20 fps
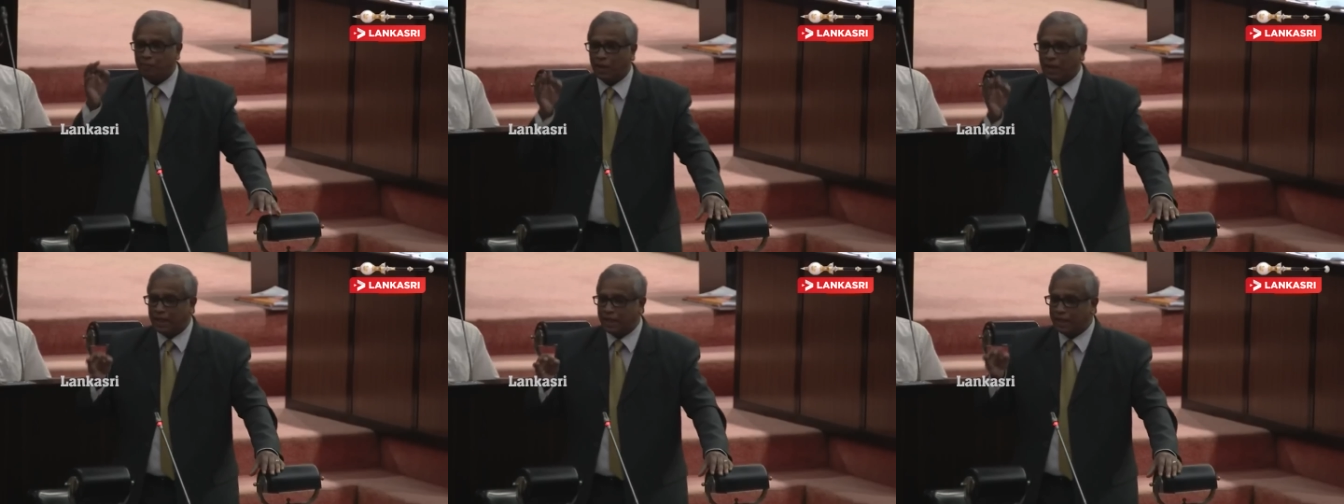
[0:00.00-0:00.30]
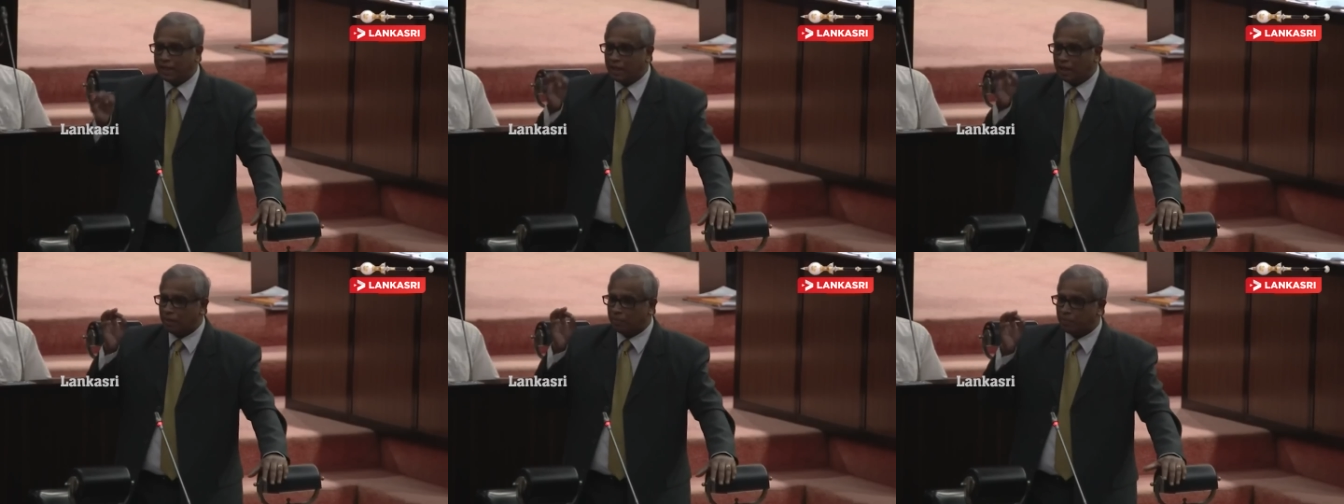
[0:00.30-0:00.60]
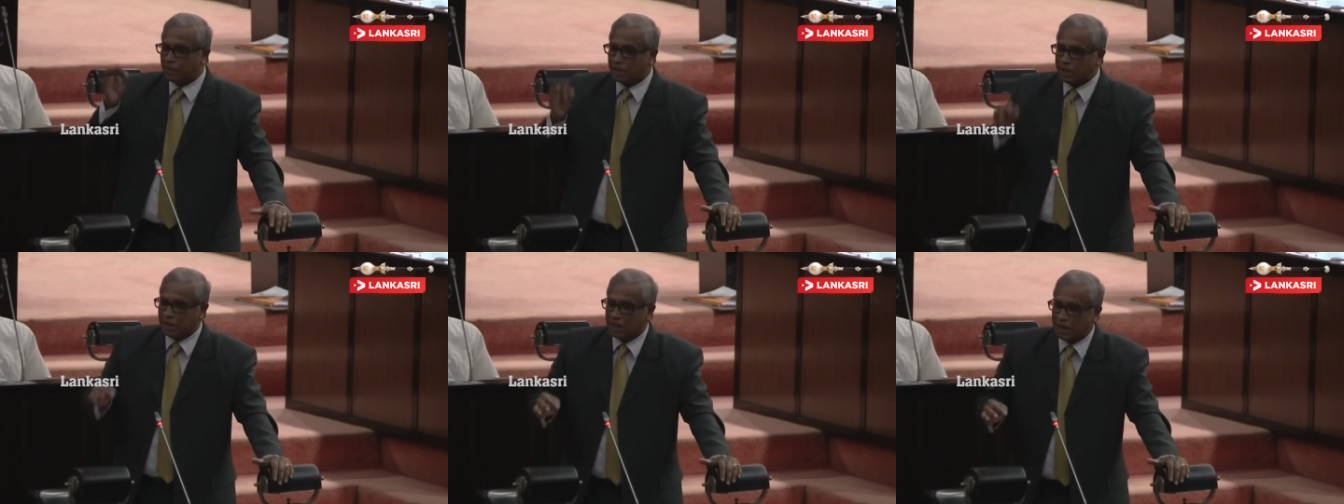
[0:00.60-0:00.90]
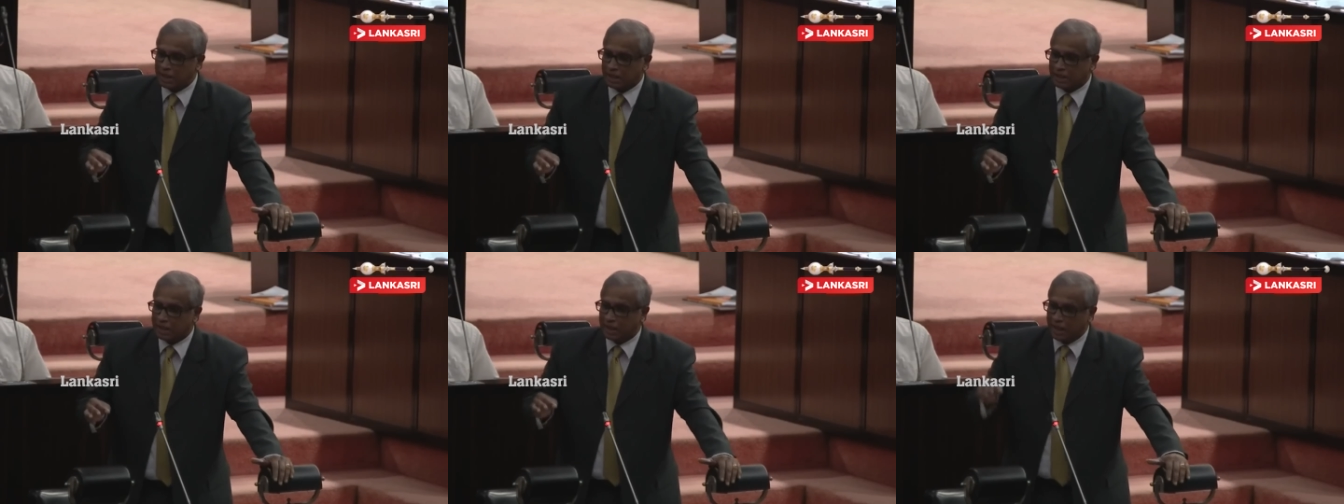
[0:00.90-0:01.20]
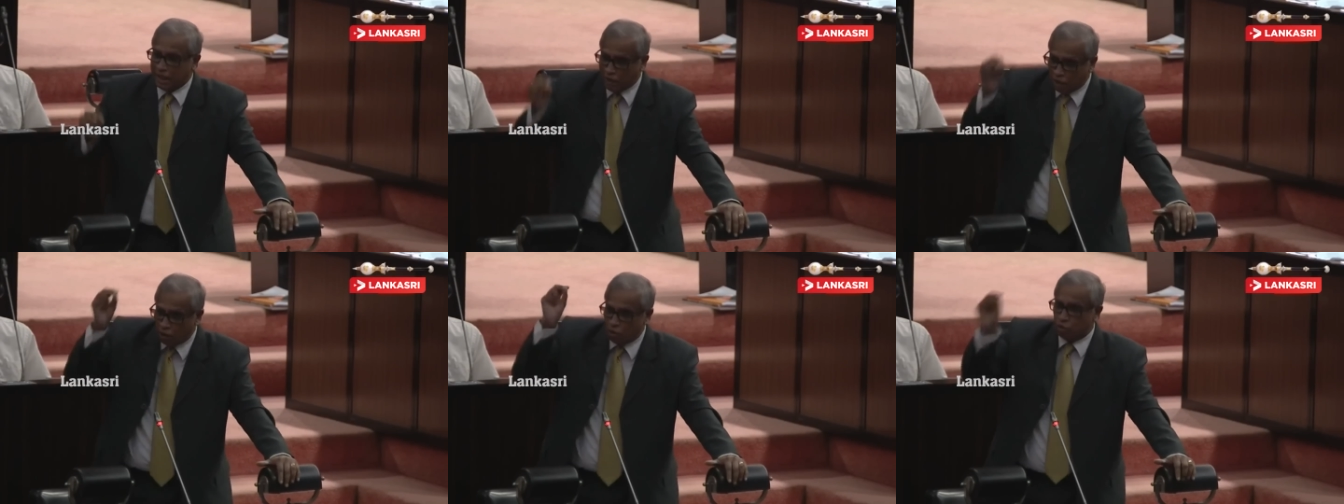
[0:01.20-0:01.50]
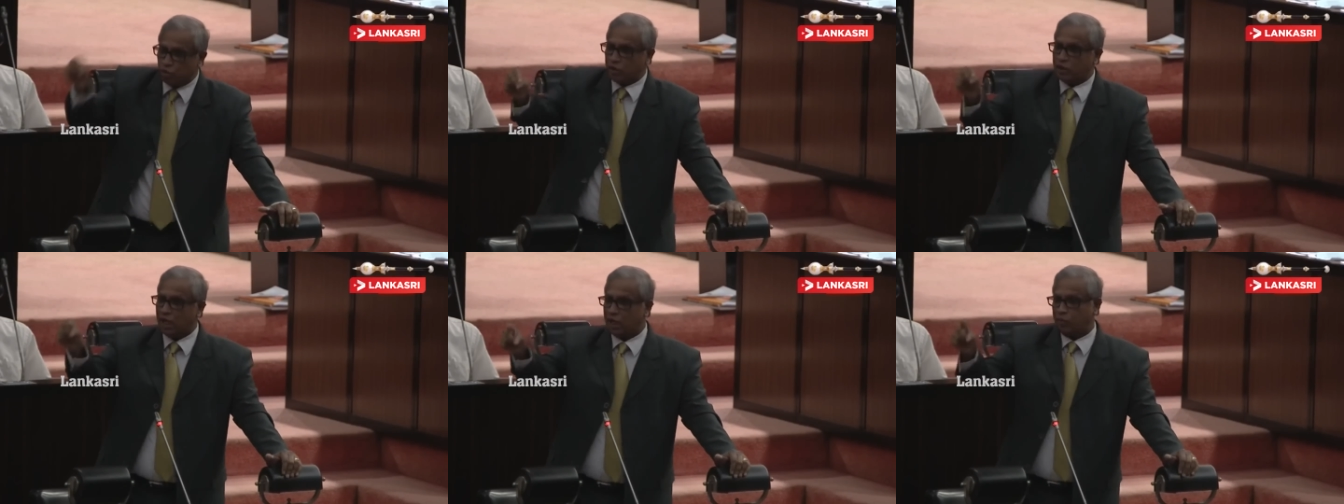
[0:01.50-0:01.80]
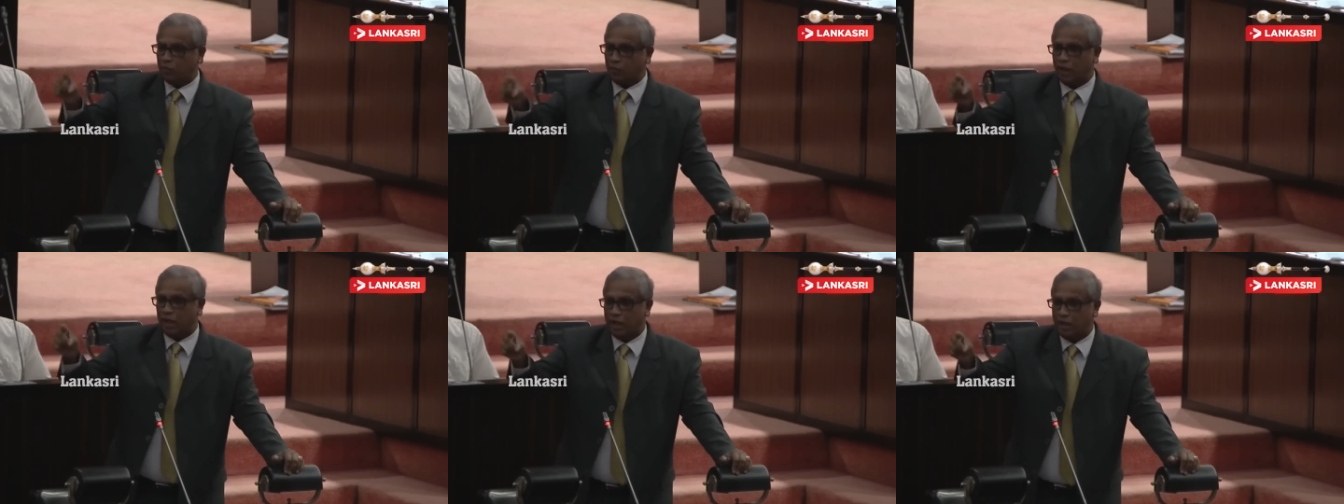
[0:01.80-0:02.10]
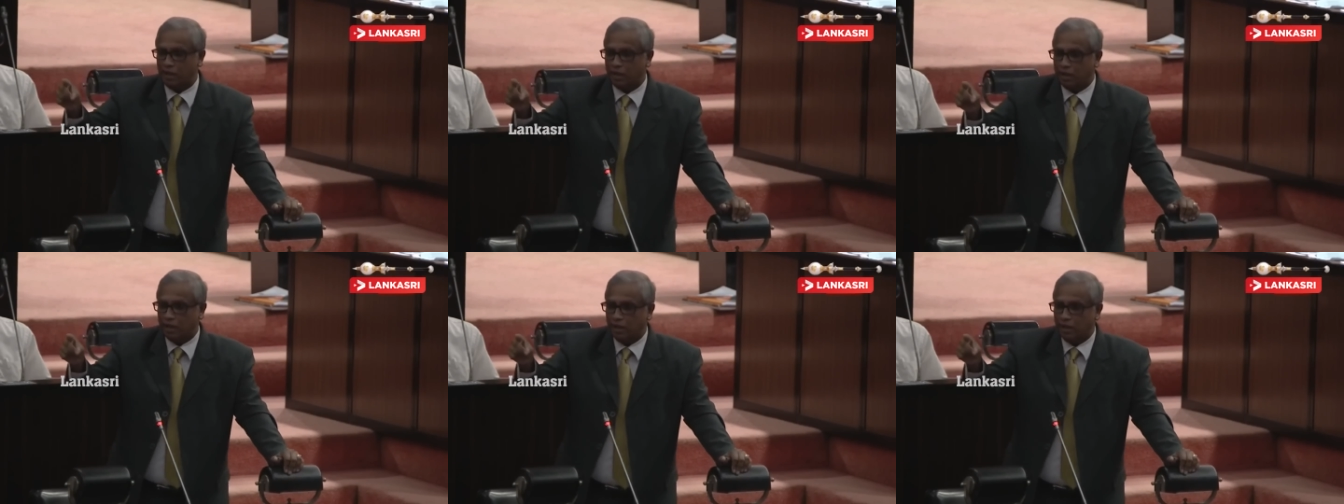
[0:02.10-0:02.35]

political prisoners? He used that word.